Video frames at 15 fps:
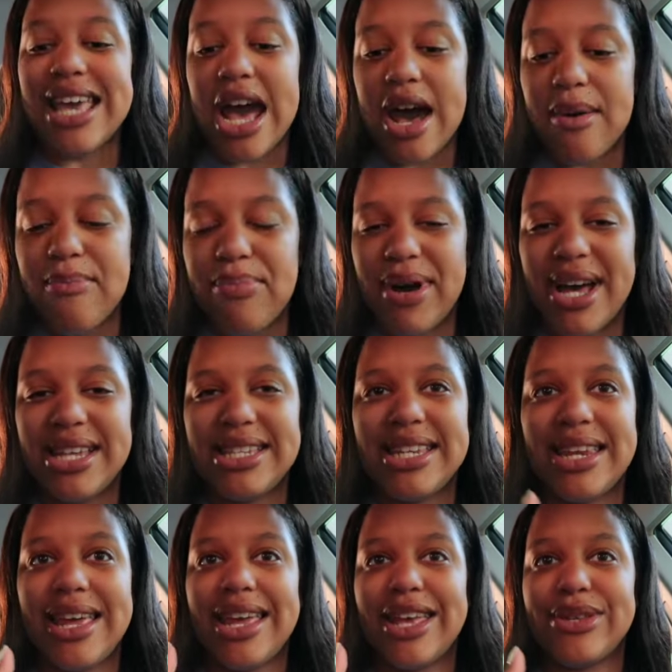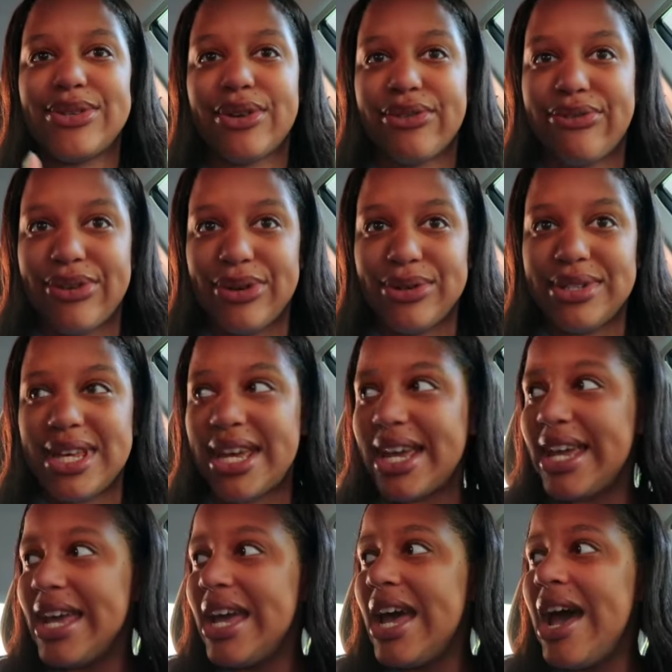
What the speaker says: yeah, but today is our field day.